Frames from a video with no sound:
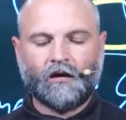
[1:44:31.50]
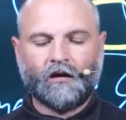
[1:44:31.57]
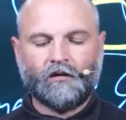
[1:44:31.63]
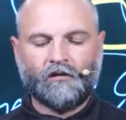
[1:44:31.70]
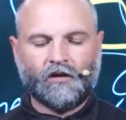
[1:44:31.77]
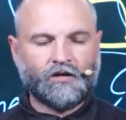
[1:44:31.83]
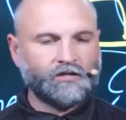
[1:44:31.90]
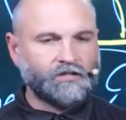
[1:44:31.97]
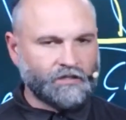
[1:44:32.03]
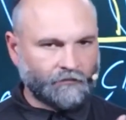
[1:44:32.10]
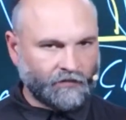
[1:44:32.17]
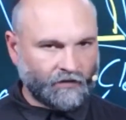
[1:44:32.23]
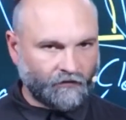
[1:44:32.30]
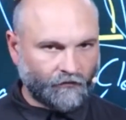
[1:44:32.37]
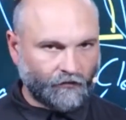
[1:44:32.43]
There's
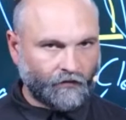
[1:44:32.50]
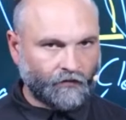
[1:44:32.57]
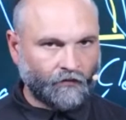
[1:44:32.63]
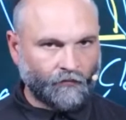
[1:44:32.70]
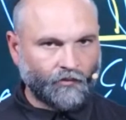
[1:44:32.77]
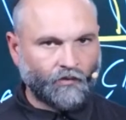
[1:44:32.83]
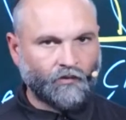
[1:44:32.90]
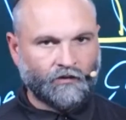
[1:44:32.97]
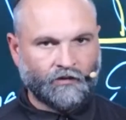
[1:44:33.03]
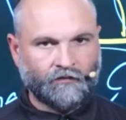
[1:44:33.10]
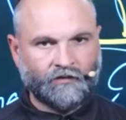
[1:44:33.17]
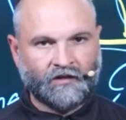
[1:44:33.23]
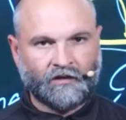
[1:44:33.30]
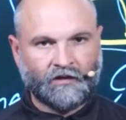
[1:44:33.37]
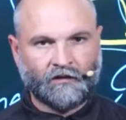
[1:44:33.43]
something very important you
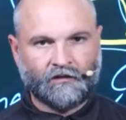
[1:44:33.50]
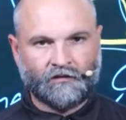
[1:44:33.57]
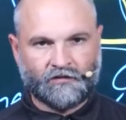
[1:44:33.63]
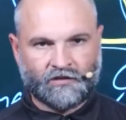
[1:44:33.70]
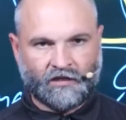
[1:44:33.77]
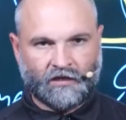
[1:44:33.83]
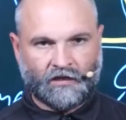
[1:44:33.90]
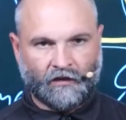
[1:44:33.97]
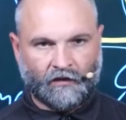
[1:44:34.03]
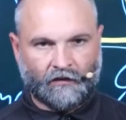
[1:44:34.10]
need to understand.